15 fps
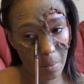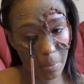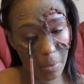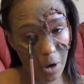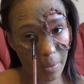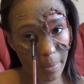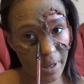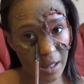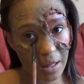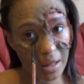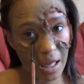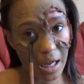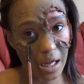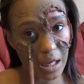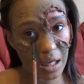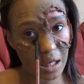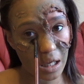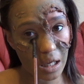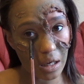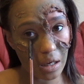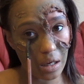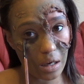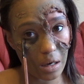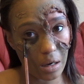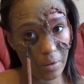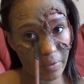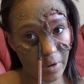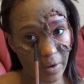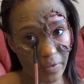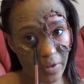popping that
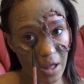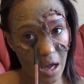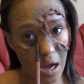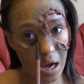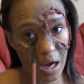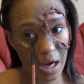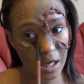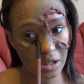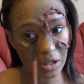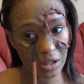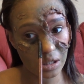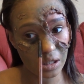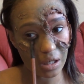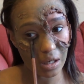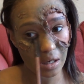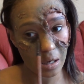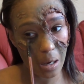around the eye just to